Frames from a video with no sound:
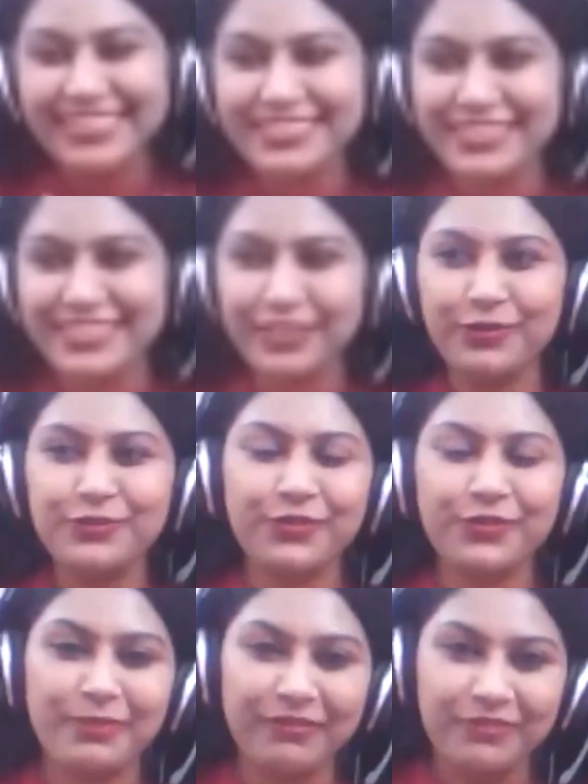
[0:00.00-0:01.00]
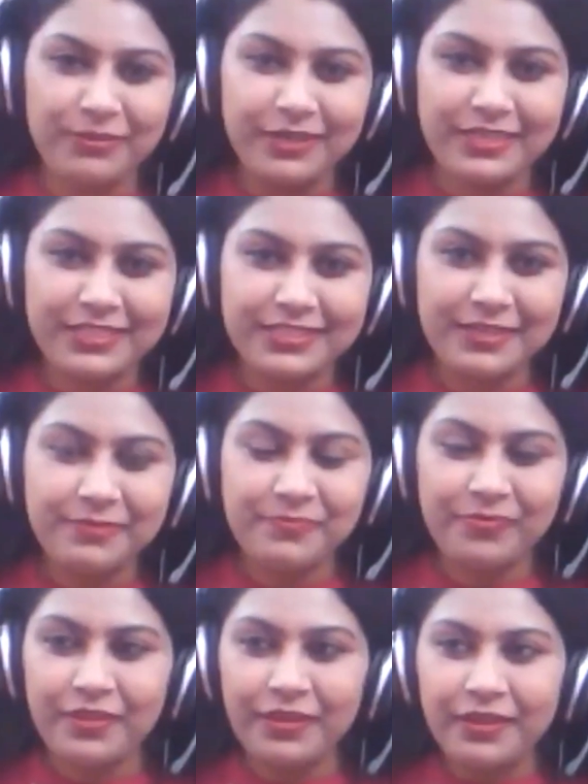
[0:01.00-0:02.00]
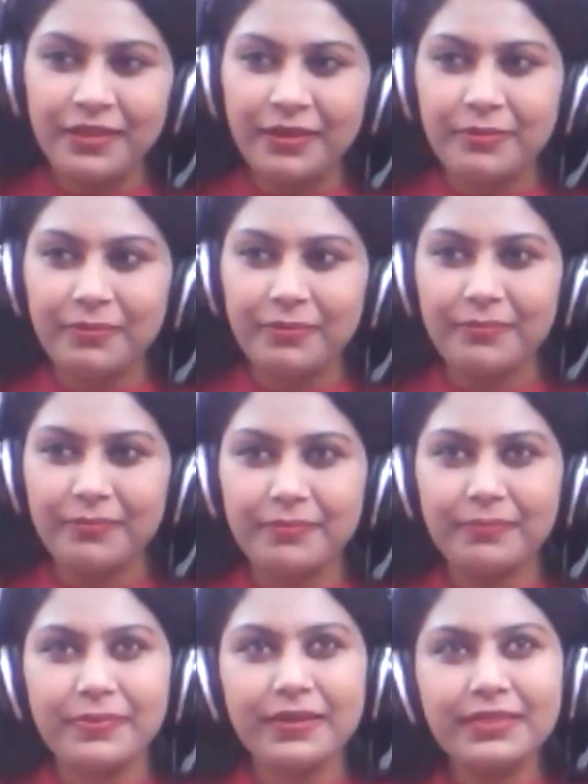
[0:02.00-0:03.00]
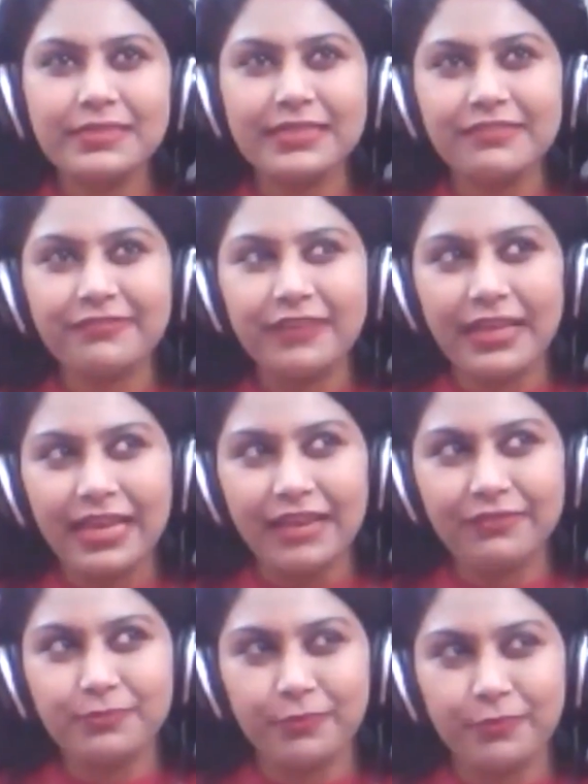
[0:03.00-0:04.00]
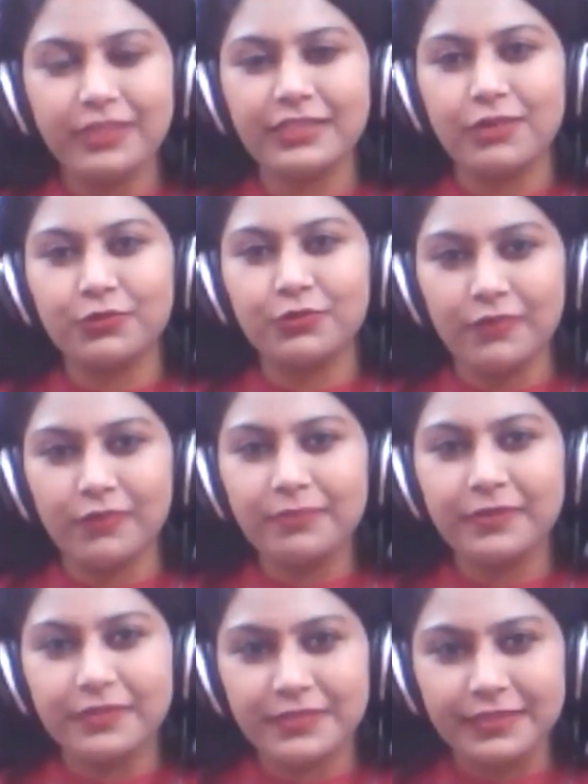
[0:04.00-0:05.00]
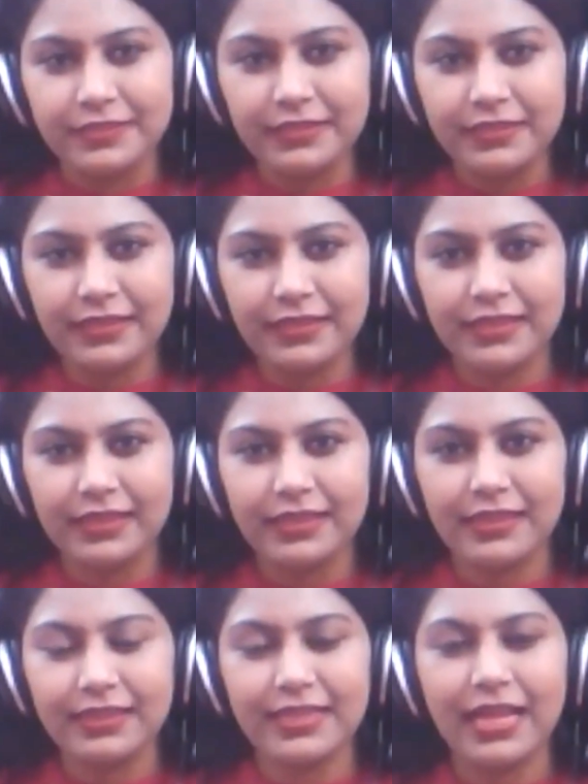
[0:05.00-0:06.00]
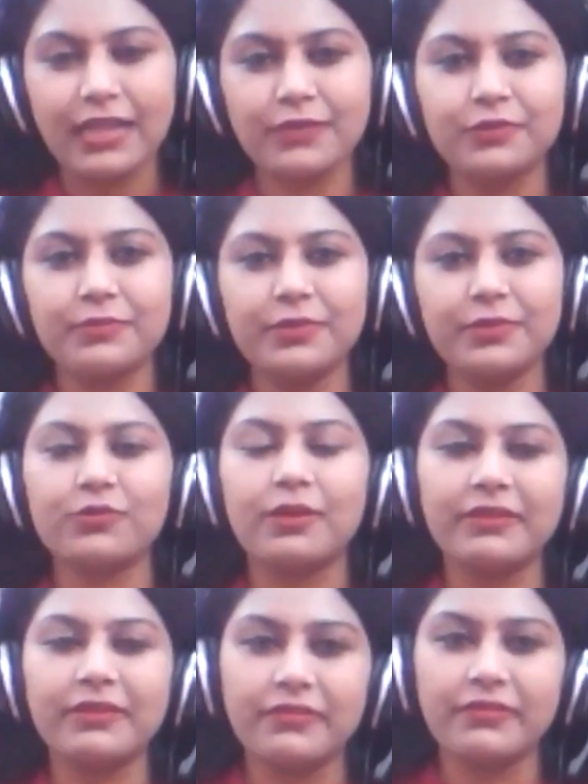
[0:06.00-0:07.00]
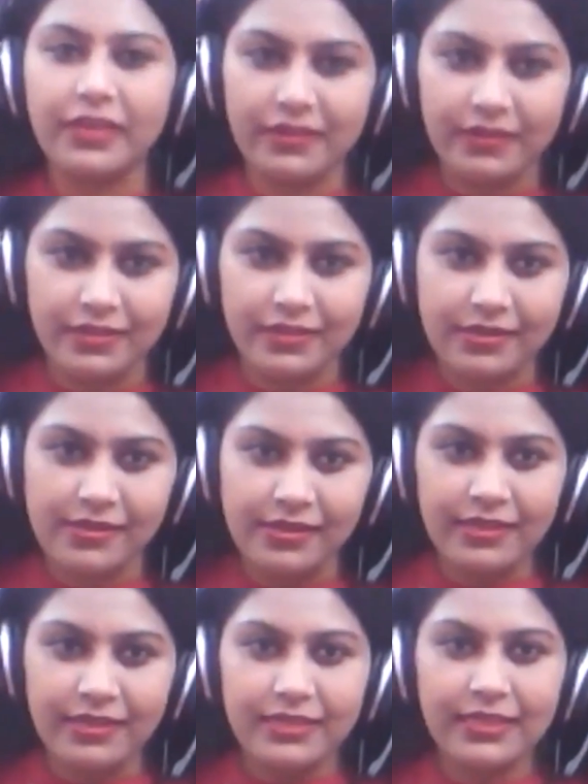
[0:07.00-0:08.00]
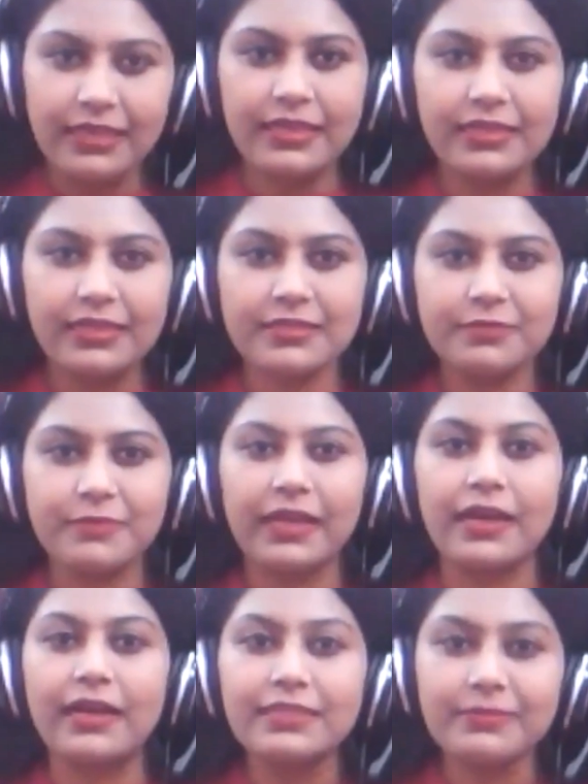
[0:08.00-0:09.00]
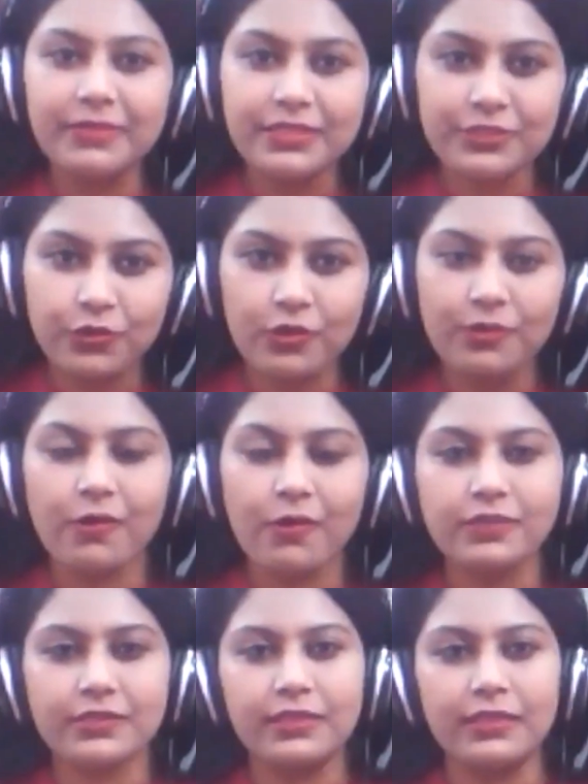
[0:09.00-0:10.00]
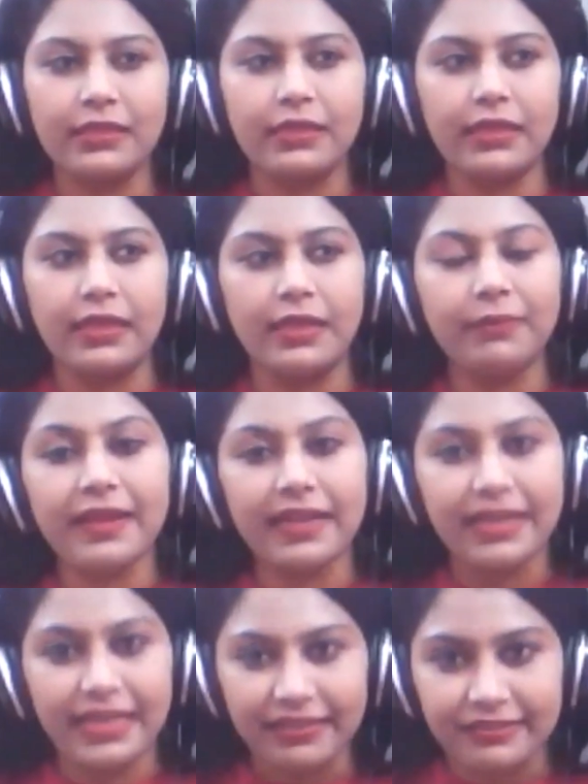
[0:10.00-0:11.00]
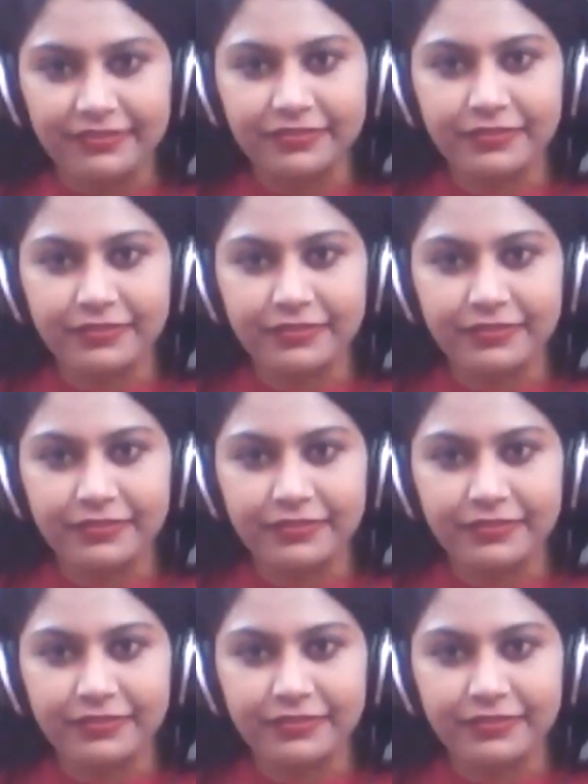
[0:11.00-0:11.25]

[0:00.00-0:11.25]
take goods from everybody, sir. But if I have to point out one person, that would be Swami Vivekananda. He is my ultimate role model in my life.